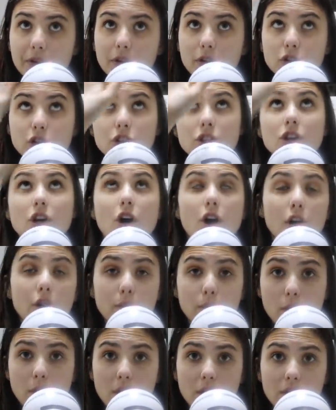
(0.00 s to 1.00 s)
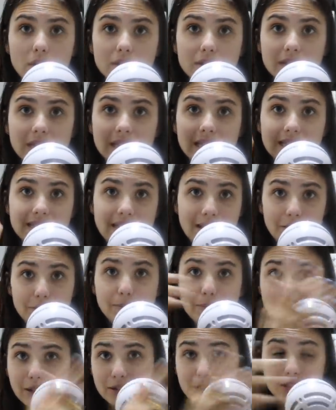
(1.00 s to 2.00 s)
just hard walls, the
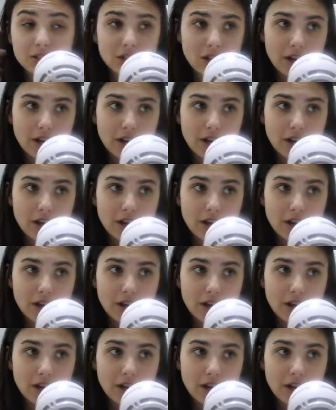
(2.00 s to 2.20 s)
sound bounces